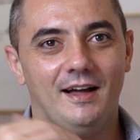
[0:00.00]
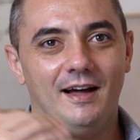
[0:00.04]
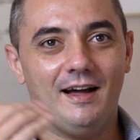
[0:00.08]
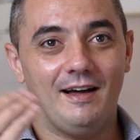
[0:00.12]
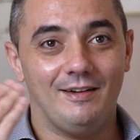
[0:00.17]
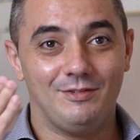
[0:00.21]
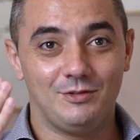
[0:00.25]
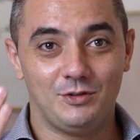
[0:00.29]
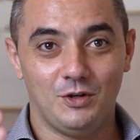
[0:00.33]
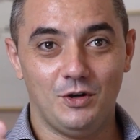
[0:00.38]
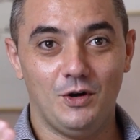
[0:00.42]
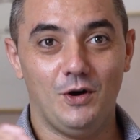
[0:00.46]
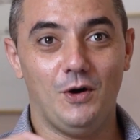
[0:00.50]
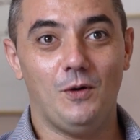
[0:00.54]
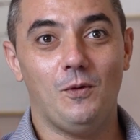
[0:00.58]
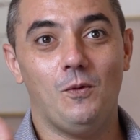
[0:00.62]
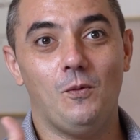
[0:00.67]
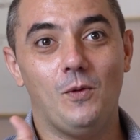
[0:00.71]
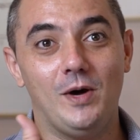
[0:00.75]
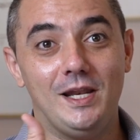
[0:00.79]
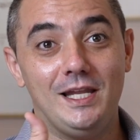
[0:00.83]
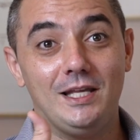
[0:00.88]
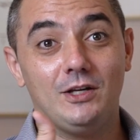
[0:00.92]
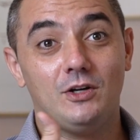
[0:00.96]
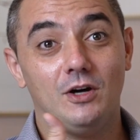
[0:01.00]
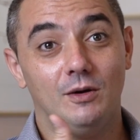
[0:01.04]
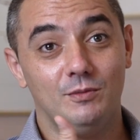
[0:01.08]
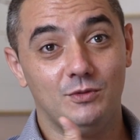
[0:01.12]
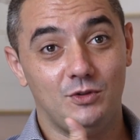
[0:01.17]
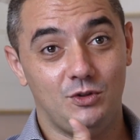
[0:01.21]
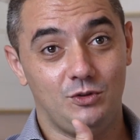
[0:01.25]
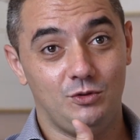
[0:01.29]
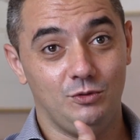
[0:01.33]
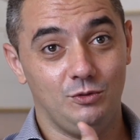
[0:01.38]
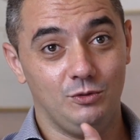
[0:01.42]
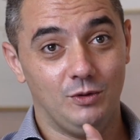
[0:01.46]
After, when it
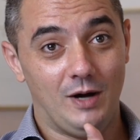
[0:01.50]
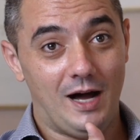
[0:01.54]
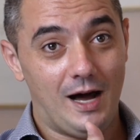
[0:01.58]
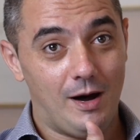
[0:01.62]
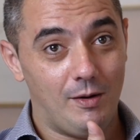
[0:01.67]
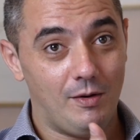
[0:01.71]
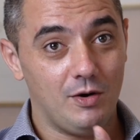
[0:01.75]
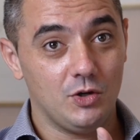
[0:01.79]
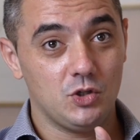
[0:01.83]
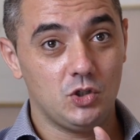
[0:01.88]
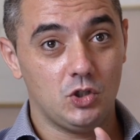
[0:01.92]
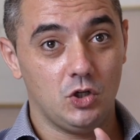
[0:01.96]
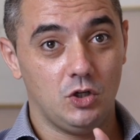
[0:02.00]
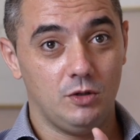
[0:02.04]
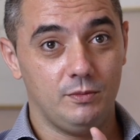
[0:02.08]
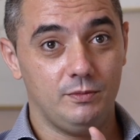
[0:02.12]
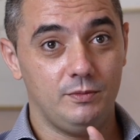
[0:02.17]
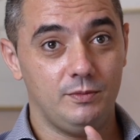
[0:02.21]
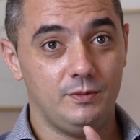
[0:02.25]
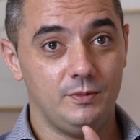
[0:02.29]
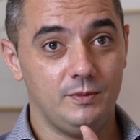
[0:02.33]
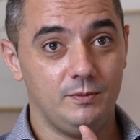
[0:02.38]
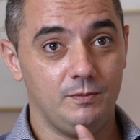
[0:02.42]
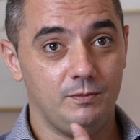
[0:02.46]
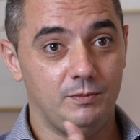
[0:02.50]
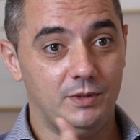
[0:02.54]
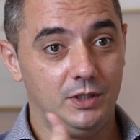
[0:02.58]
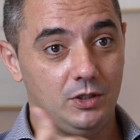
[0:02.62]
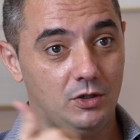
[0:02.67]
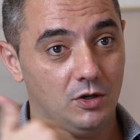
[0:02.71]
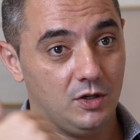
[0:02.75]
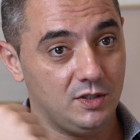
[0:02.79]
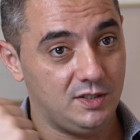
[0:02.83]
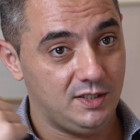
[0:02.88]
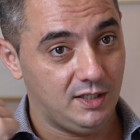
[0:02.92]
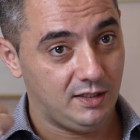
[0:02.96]
comes to our job,
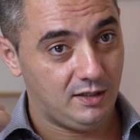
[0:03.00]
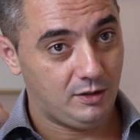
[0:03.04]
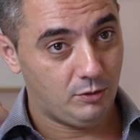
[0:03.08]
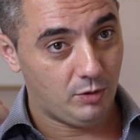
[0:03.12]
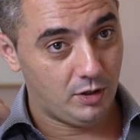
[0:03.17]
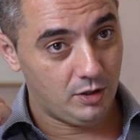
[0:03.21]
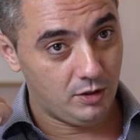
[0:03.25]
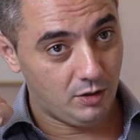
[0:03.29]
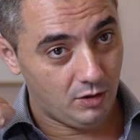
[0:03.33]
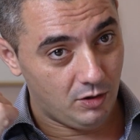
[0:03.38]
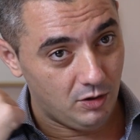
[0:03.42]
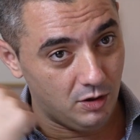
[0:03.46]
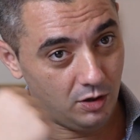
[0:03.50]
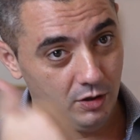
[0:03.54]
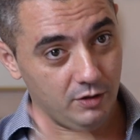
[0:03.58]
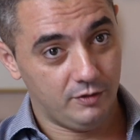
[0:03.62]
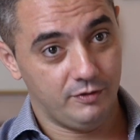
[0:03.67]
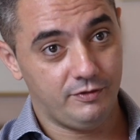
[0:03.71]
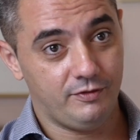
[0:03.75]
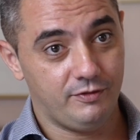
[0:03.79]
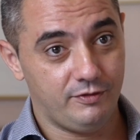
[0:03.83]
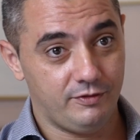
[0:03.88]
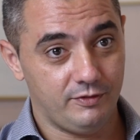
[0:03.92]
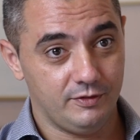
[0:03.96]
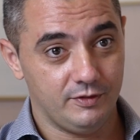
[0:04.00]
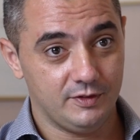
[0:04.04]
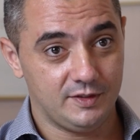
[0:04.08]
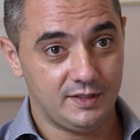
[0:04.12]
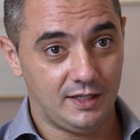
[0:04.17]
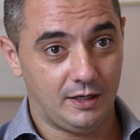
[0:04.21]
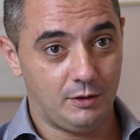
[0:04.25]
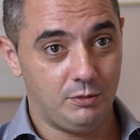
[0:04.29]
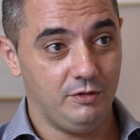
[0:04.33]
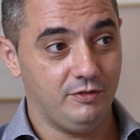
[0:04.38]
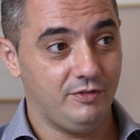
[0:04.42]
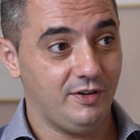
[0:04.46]
because it requires a lot of
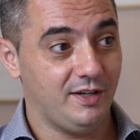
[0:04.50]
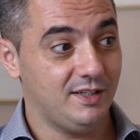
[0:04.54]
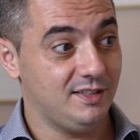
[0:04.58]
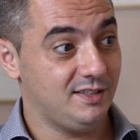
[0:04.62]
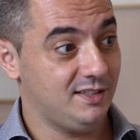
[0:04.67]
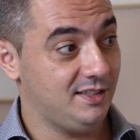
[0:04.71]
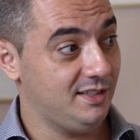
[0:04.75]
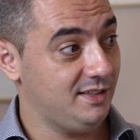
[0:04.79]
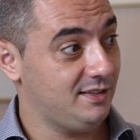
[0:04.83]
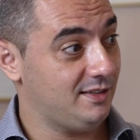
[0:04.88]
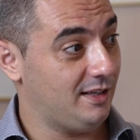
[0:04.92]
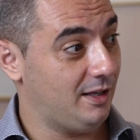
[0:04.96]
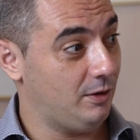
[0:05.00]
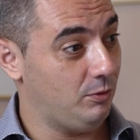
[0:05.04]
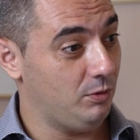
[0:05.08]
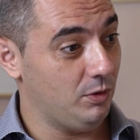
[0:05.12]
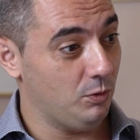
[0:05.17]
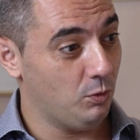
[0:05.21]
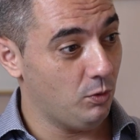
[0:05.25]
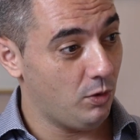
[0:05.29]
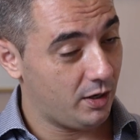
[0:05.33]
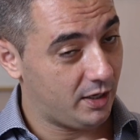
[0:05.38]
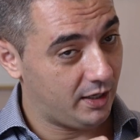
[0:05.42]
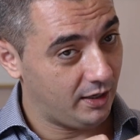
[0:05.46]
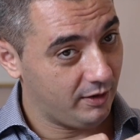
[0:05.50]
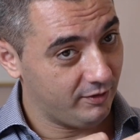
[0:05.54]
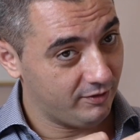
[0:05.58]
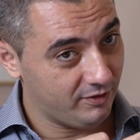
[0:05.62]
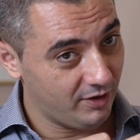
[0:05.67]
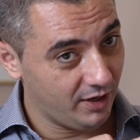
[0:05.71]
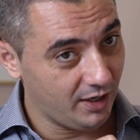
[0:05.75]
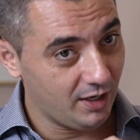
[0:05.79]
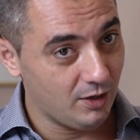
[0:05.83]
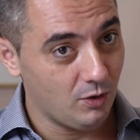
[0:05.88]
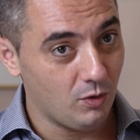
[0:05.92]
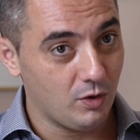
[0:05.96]
sacrifices and we're working
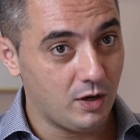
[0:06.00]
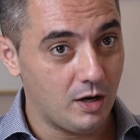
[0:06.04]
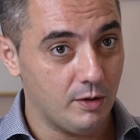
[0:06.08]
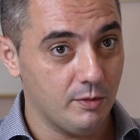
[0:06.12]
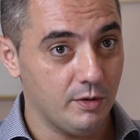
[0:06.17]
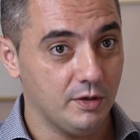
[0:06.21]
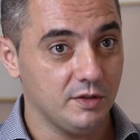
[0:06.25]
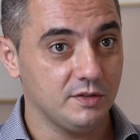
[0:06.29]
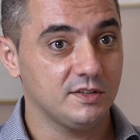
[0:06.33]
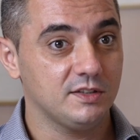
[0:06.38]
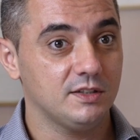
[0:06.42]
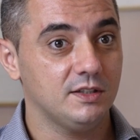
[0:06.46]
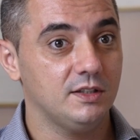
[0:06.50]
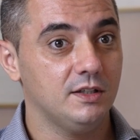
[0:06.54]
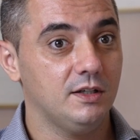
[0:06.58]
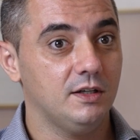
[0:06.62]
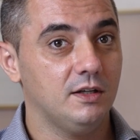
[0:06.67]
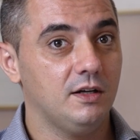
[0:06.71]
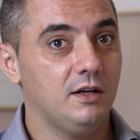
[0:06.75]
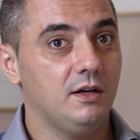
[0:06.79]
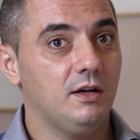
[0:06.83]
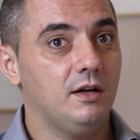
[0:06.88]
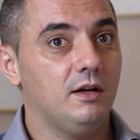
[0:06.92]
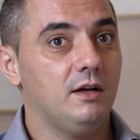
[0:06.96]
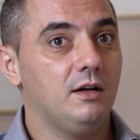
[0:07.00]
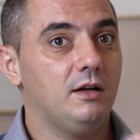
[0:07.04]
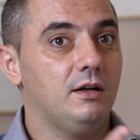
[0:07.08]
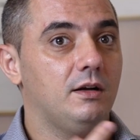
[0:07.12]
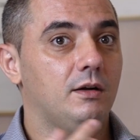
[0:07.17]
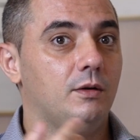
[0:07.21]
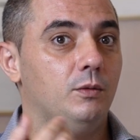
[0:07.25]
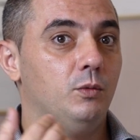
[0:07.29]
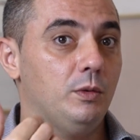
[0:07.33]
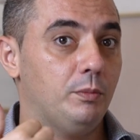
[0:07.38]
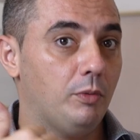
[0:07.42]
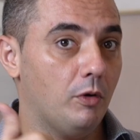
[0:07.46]
very long hours,
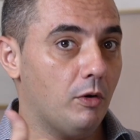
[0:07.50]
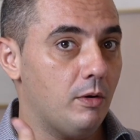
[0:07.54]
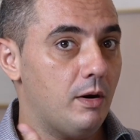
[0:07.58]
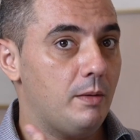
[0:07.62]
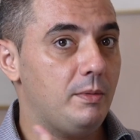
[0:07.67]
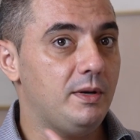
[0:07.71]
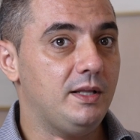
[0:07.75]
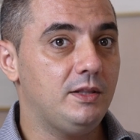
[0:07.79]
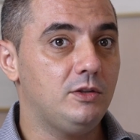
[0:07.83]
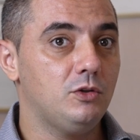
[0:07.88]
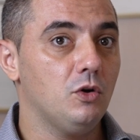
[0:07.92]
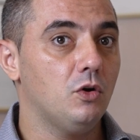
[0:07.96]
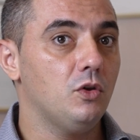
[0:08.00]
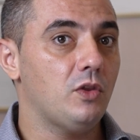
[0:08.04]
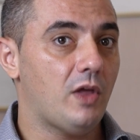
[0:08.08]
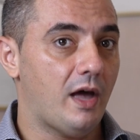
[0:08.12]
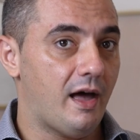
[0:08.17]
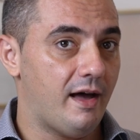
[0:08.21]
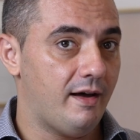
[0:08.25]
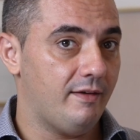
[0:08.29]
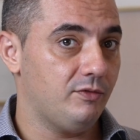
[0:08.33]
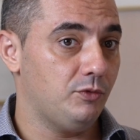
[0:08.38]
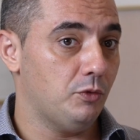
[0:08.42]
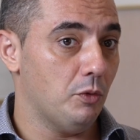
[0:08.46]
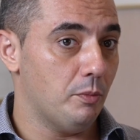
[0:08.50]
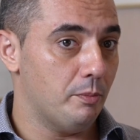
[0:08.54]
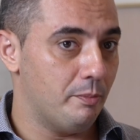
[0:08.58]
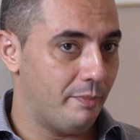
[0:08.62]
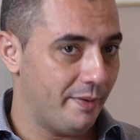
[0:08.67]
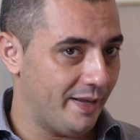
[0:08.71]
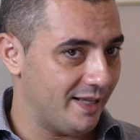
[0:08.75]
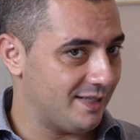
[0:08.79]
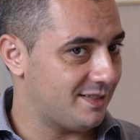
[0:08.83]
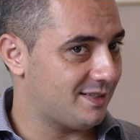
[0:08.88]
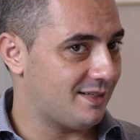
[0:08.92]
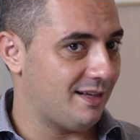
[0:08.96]
we probably don't have the
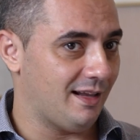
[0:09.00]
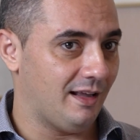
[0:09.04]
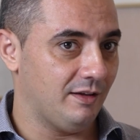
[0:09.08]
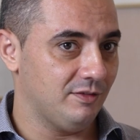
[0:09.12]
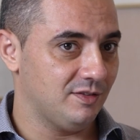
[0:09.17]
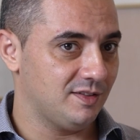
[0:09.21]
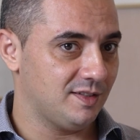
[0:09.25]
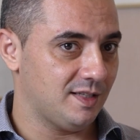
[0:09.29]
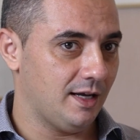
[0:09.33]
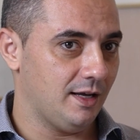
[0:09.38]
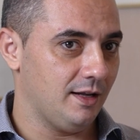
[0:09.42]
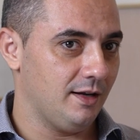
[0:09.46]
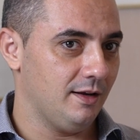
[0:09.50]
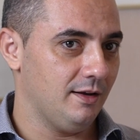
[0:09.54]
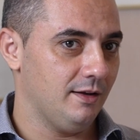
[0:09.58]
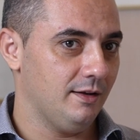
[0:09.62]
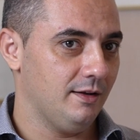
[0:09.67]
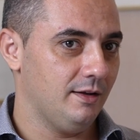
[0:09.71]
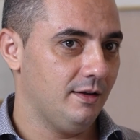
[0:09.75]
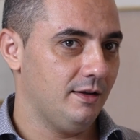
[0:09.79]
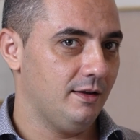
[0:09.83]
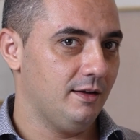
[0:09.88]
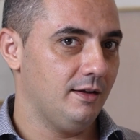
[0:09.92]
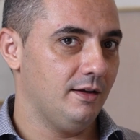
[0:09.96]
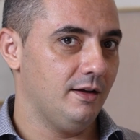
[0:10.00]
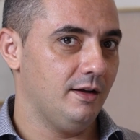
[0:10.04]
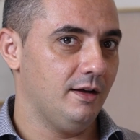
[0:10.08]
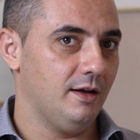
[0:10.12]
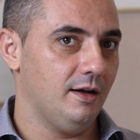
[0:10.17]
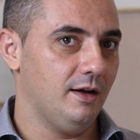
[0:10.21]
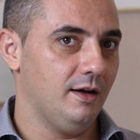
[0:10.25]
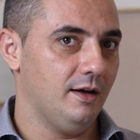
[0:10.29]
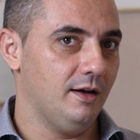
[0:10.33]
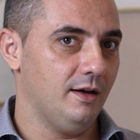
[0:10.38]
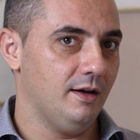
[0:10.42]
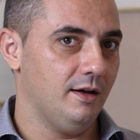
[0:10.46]
best lifestyle
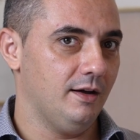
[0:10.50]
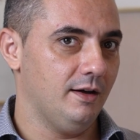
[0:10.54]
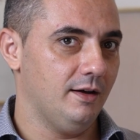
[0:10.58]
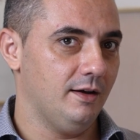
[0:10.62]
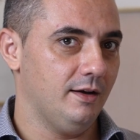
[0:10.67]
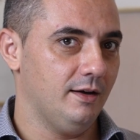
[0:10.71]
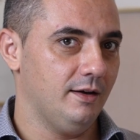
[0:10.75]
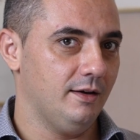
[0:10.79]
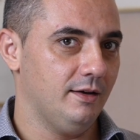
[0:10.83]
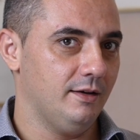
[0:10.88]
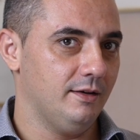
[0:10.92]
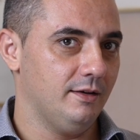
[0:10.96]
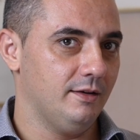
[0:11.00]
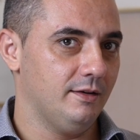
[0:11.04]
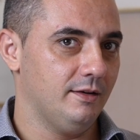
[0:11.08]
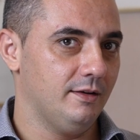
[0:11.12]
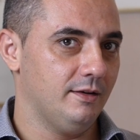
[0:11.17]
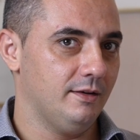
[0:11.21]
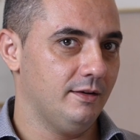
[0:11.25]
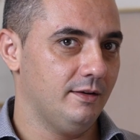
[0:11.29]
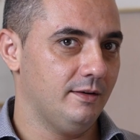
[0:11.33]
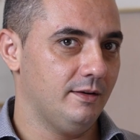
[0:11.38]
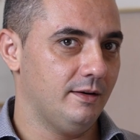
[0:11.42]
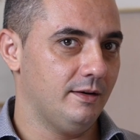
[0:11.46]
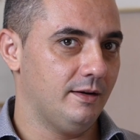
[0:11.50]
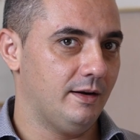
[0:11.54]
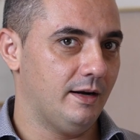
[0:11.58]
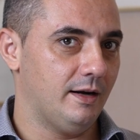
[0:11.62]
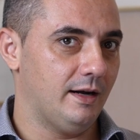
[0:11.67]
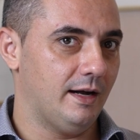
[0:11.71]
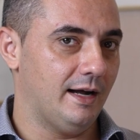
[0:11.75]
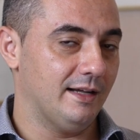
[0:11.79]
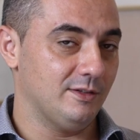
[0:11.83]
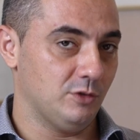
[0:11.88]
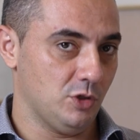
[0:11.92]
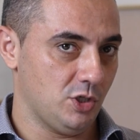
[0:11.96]

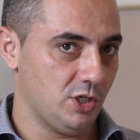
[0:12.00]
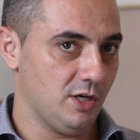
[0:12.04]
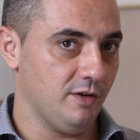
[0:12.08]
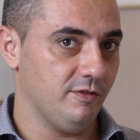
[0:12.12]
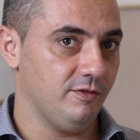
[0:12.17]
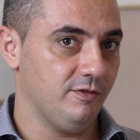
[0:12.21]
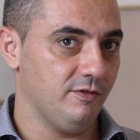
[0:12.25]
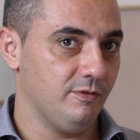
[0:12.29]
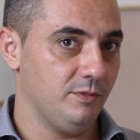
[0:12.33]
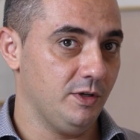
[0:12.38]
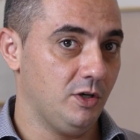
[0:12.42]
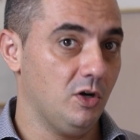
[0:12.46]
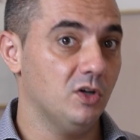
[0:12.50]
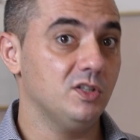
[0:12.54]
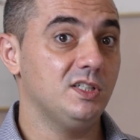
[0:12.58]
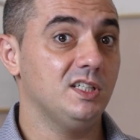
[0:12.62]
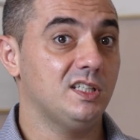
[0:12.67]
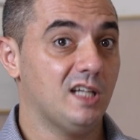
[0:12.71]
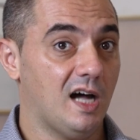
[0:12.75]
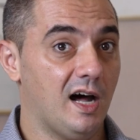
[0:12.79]
as a chef, because it's